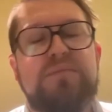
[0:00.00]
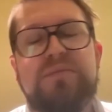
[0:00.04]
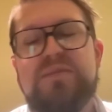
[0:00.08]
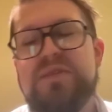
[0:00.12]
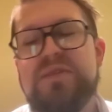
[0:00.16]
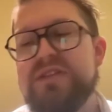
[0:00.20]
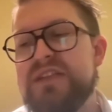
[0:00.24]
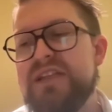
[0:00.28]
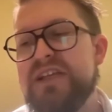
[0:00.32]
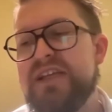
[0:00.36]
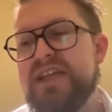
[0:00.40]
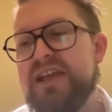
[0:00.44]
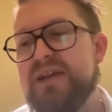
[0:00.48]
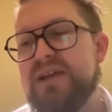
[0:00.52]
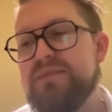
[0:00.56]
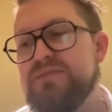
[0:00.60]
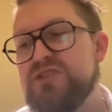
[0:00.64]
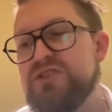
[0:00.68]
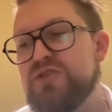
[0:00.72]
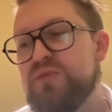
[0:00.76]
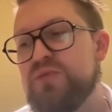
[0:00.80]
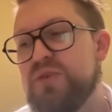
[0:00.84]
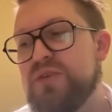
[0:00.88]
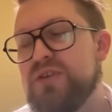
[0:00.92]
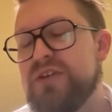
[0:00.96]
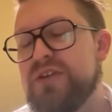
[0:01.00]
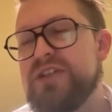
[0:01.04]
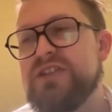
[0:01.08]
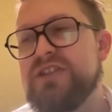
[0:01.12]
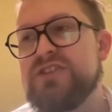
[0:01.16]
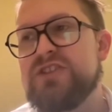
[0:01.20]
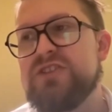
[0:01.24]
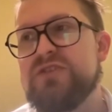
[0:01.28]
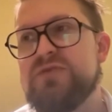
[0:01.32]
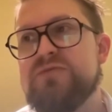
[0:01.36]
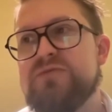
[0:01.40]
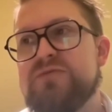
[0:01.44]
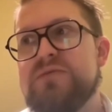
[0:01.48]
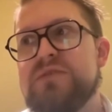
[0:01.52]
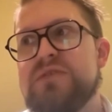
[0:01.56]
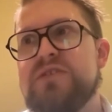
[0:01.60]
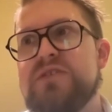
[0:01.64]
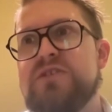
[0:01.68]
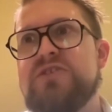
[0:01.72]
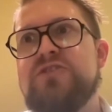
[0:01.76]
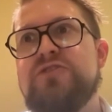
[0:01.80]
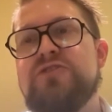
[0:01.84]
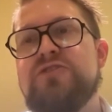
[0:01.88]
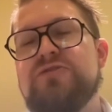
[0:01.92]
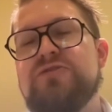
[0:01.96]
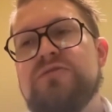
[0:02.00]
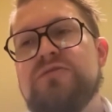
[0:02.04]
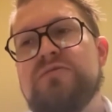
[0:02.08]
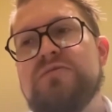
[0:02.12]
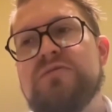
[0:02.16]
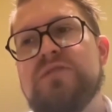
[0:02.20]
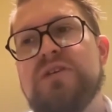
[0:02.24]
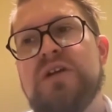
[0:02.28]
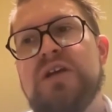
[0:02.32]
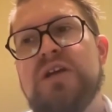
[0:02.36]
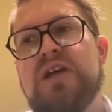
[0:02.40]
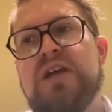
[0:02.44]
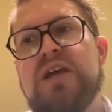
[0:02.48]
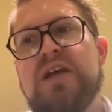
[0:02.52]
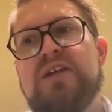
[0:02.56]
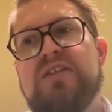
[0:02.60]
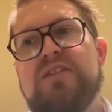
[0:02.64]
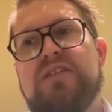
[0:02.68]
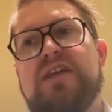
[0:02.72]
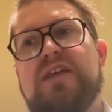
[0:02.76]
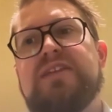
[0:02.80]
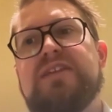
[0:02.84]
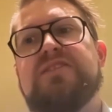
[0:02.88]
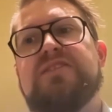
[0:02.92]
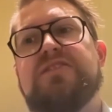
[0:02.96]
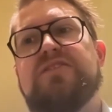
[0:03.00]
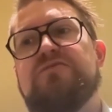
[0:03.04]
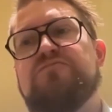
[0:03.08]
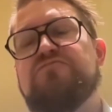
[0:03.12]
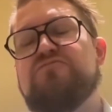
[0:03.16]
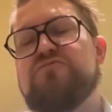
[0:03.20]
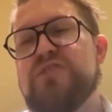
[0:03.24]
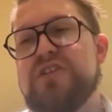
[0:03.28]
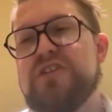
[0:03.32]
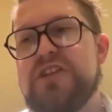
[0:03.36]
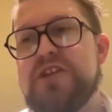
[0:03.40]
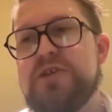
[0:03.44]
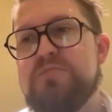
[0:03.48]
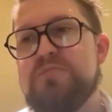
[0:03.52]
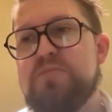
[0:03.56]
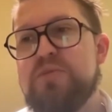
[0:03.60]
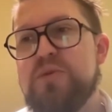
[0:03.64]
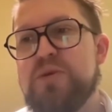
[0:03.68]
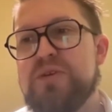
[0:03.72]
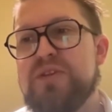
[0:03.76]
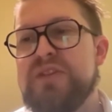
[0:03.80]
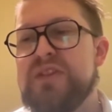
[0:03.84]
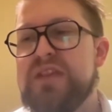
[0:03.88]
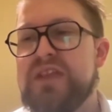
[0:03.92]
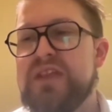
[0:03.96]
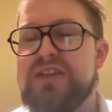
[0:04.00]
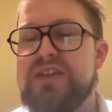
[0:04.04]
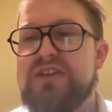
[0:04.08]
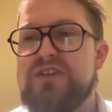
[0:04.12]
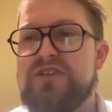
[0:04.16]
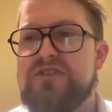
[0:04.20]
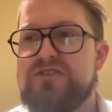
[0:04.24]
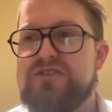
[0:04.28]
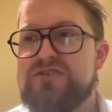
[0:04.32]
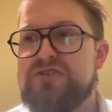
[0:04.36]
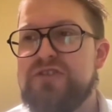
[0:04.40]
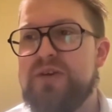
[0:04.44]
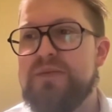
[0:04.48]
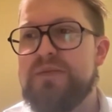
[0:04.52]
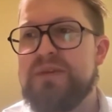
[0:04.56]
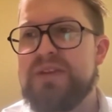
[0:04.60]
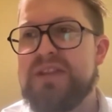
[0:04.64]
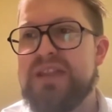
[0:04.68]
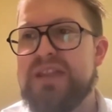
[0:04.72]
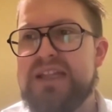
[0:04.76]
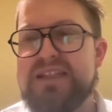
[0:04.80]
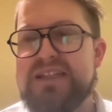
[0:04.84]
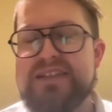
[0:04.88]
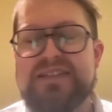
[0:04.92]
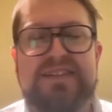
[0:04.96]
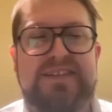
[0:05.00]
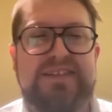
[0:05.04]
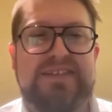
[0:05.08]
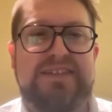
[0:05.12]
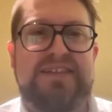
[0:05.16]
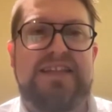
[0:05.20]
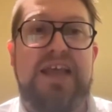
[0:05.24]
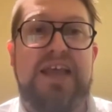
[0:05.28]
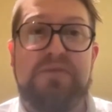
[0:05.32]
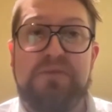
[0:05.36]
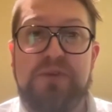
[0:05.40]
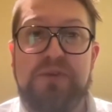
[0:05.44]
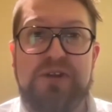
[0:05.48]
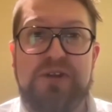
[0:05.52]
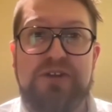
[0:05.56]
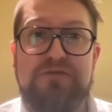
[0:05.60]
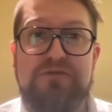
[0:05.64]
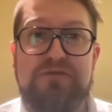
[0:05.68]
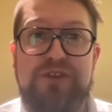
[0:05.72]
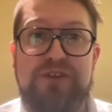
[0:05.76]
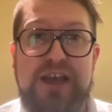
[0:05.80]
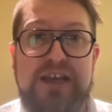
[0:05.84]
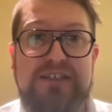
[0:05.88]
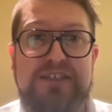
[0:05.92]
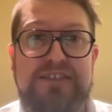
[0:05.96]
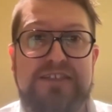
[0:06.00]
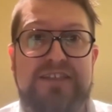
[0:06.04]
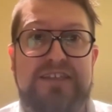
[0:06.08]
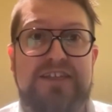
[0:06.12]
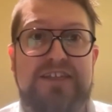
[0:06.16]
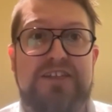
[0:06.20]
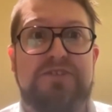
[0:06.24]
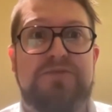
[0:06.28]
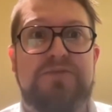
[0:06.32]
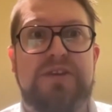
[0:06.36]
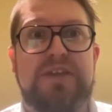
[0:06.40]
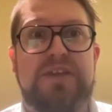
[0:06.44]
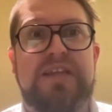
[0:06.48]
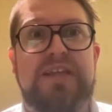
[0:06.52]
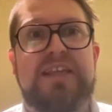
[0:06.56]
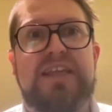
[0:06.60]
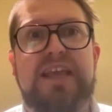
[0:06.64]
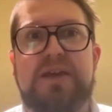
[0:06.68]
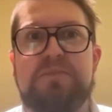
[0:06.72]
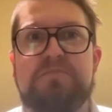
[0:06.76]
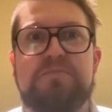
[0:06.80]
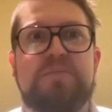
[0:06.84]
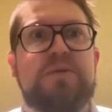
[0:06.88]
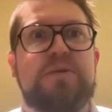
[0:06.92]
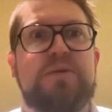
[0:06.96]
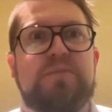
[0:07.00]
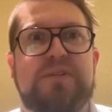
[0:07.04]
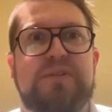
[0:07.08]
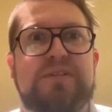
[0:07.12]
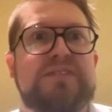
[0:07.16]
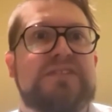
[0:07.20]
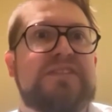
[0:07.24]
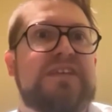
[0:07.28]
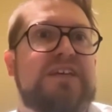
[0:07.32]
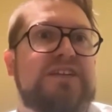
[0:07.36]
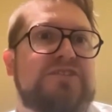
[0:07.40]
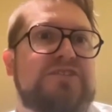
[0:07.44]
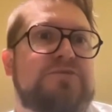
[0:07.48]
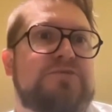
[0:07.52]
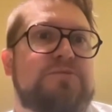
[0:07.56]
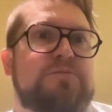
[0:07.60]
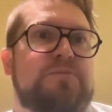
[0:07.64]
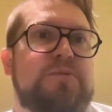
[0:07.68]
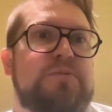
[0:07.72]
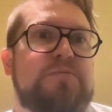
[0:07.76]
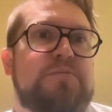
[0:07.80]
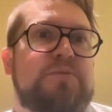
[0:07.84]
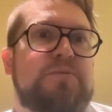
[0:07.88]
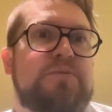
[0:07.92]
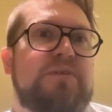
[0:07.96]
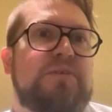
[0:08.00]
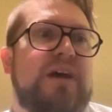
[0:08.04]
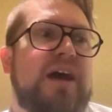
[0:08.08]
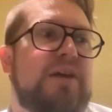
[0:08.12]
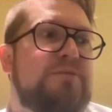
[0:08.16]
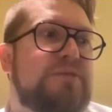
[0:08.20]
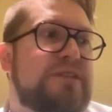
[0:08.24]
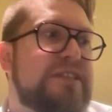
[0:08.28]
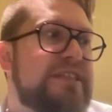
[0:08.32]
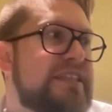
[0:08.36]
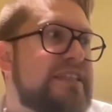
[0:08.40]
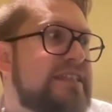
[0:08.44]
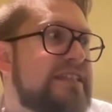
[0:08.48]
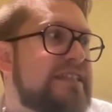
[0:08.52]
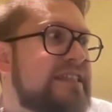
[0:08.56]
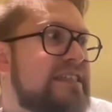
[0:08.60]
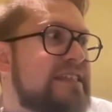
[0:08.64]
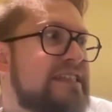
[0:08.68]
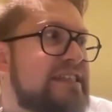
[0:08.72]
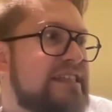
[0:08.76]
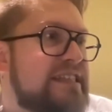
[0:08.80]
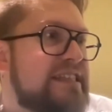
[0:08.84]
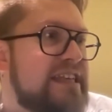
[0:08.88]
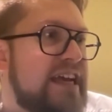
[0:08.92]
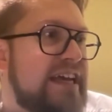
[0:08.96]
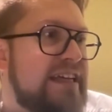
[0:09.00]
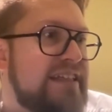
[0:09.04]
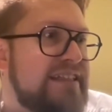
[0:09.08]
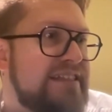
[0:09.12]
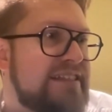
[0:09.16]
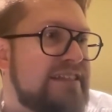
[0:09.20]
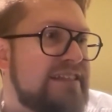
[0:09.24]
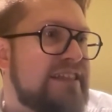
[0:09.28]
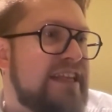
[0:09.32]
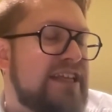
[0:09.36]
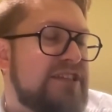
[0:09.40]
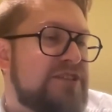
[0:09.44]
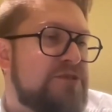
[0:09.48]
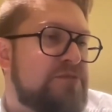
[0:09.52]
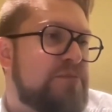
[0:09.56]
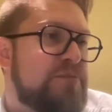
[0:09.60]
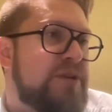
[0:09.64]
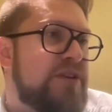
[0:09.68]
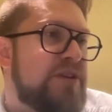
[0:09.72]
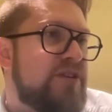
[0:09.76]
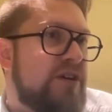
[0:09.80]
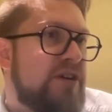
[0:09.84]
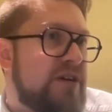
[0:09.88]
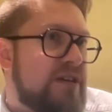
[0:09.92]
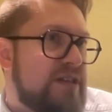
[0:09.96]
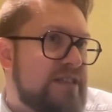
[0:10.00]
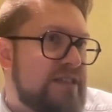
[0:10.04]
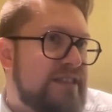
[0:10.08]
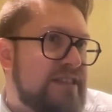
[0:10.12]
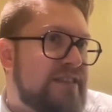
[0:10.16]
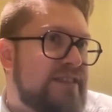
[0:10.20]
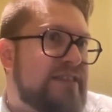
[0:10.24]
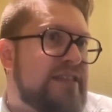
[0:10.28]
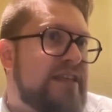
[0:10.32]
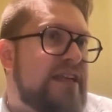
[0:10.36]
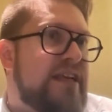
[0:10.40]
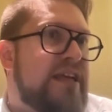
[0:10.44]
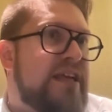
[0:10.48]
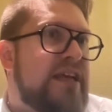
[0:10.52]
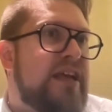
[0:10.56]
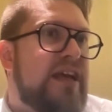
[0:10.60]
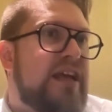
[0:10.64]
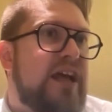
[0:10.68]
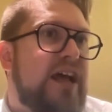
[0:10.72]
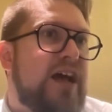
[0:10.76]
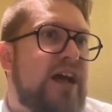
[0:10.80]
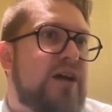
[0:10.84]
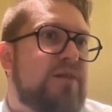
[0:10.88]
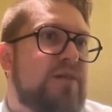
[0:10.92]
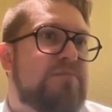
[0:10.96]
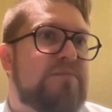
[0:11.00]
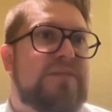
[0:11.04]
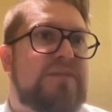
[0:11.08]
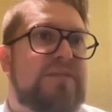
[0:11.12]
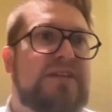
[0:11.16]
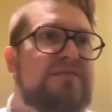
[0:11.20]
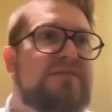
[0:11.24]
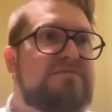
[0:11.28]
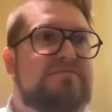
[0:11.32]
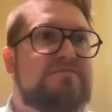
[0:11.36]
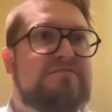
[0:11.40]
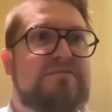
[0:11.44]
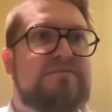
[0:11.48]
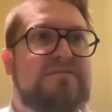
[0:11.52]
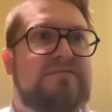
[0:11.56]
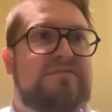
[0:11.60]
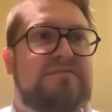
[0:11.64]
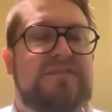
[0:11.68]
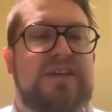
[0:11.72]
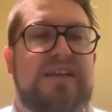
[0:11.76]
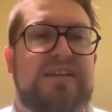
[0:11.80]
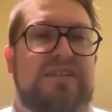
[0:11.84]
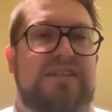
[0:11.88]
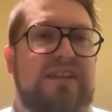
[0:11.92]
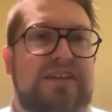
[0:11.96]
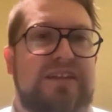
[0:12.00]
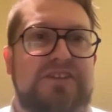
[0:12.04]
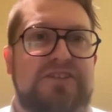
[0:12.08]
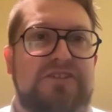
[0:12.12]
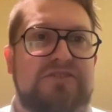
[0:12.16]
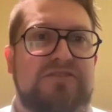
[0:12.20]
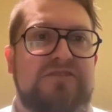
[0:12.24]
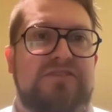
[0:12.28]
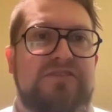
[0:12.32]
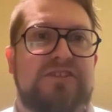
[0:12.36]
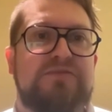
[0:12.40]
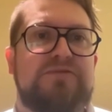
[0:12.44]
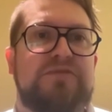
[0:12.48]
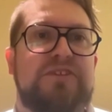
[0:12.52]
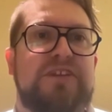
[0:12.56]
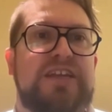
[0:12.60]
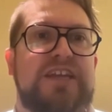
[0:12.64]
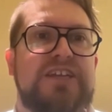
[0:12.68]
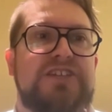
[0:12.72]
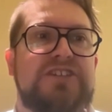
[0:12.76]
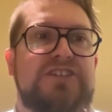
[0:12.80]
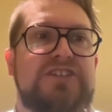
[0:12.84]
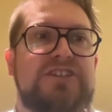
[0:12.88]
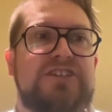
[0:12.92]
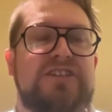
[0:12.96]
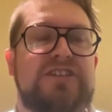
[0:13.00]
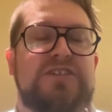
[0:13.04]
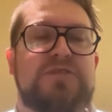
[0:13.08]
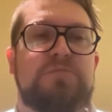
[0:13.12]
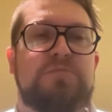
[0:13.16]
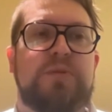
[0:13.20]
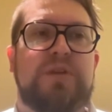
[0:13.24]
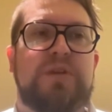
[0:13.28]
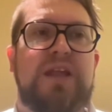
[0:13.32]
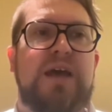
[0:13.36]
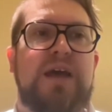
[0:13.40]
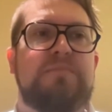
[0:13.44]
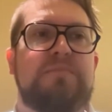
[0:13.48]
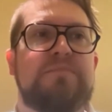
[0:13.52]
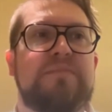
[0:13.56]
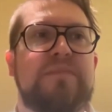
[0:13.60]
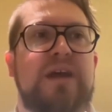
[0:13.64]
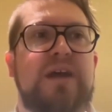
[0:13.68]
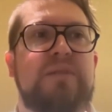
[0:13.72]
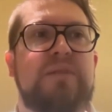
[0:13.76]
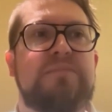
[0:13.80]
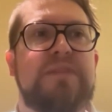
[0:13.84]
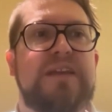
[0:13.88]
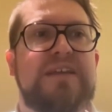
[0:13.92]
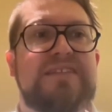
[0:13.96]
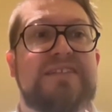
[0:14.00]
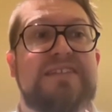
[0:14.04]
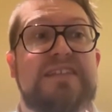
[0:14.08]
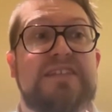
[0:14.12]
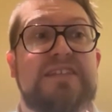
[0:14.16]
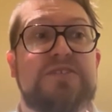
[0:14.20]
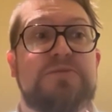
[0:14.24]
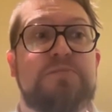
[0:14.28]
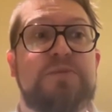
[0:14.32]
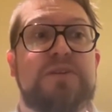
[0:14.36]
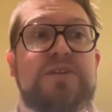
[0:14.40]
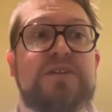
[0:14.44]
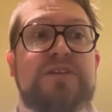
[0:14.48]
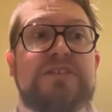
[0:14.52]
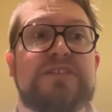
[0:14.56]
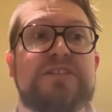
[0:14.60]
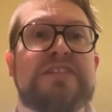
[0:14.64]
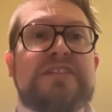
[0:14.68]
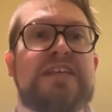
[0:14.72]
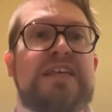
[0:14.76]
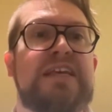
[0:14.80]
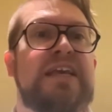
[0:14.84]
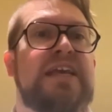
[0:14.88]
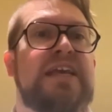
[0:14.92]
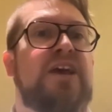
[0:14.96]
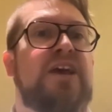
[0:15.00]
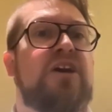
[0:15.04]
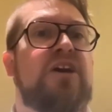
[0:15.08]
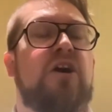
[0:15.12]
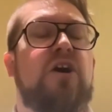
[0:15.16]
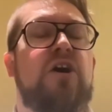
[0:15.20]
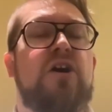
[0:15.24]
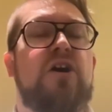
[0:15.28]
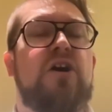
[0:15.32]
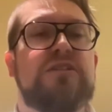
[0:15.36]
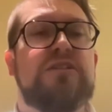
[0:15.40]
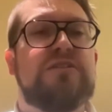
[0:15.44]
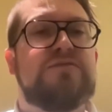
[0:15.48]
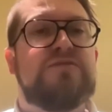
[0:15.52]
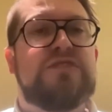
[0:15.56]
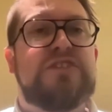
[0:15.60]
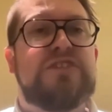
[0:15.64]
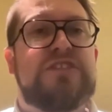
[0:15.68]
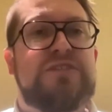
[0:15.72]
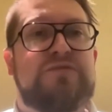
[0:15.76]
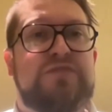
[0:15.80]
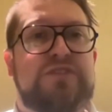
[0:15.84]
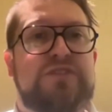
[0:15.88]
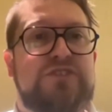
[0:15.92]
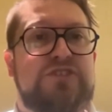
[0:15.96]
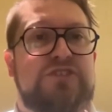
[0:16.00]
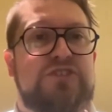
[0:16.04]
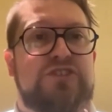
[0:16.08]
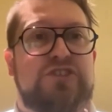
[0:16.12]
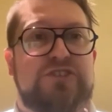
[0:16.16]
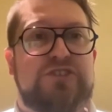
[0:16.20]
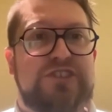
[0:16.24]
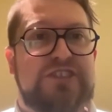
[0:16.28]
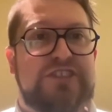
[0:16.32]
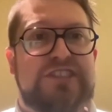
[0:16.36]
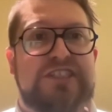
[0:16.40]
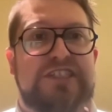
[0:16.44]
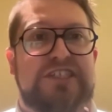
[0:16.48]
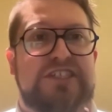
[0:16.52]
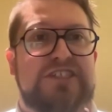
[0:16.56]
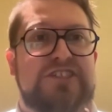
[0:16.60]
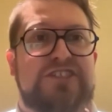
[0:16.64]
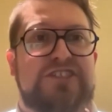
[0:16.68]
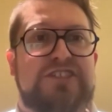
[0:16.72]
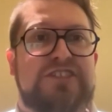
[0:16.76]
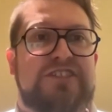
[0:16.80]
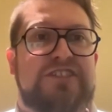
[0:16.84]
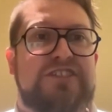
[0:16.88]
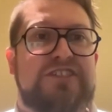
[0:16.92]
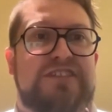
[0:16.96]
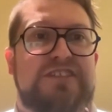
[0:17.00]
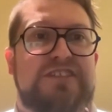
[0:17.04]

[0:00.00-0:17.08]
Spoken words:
Nikki, I'm just wondering, so you're like, the really important thing that you're describing then is this network effect that you can get people in touch with people. I would guess that's because, and I'd like your clarification on this, but I'm guessing that's because all of the different jurisdictions